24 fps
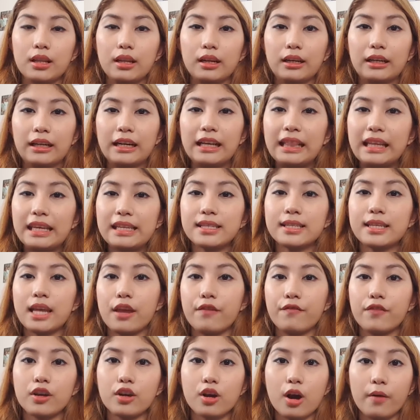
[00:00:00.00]
really
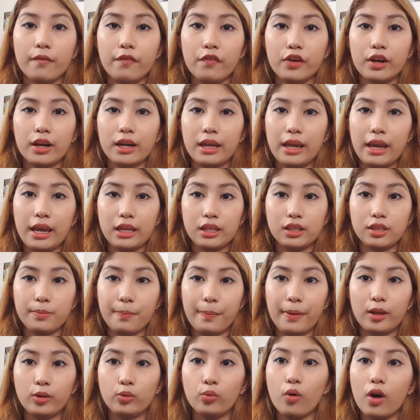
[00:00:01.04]
saving up for a Kate
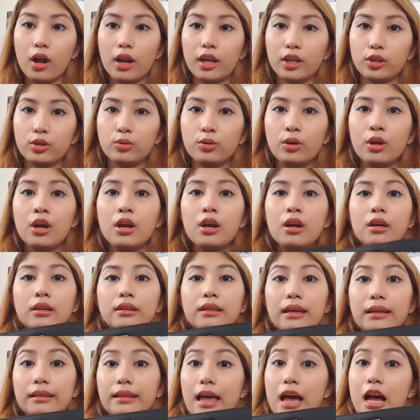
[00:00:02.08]
Spade wallet
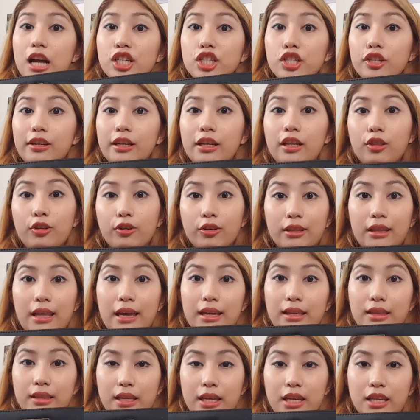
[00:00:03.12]
that actually look
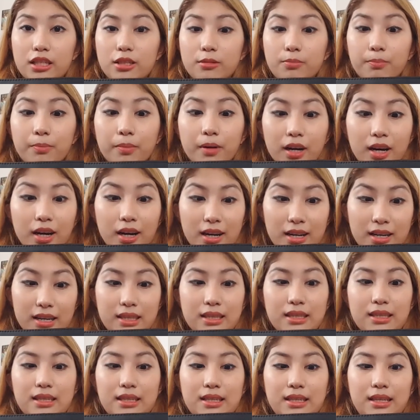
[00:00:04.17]
like this.
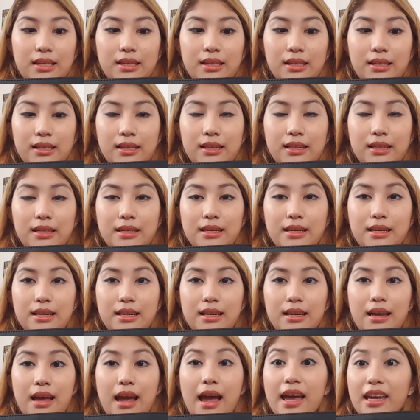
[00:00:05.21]
But
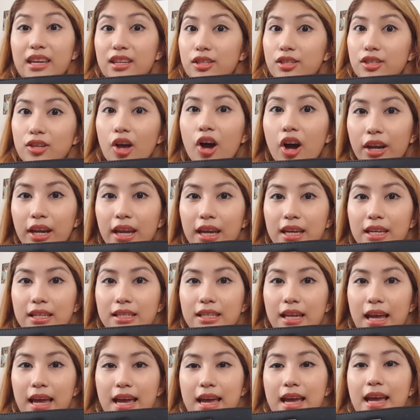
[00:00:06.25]
I saw this
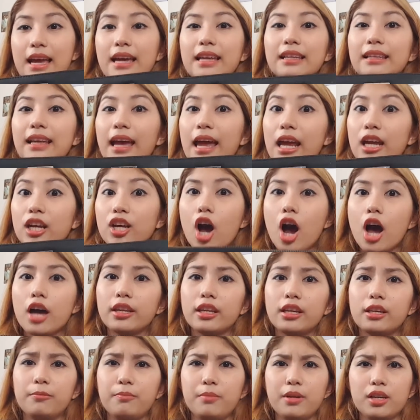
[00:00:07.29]
and I got
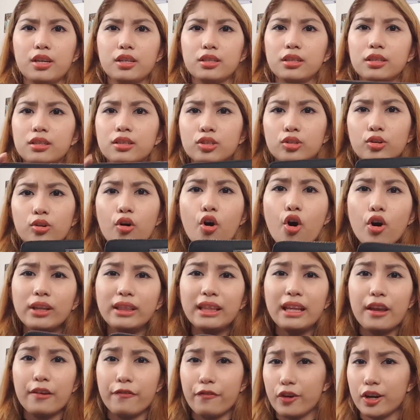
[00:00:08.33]
it because it's
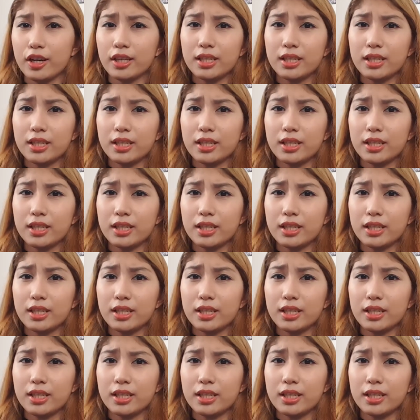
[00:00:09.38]
only for